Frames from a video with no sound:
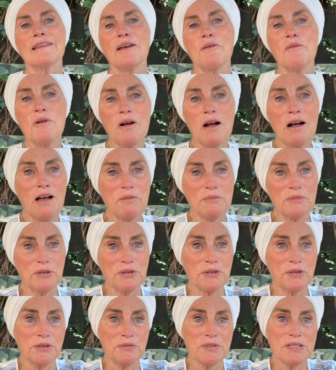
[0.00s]
That will calm your
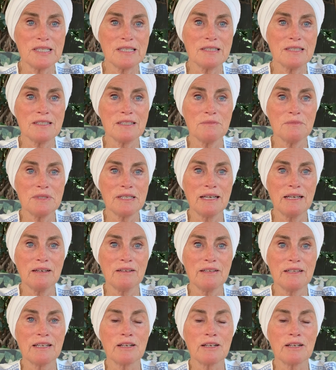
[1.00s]
nervous system down.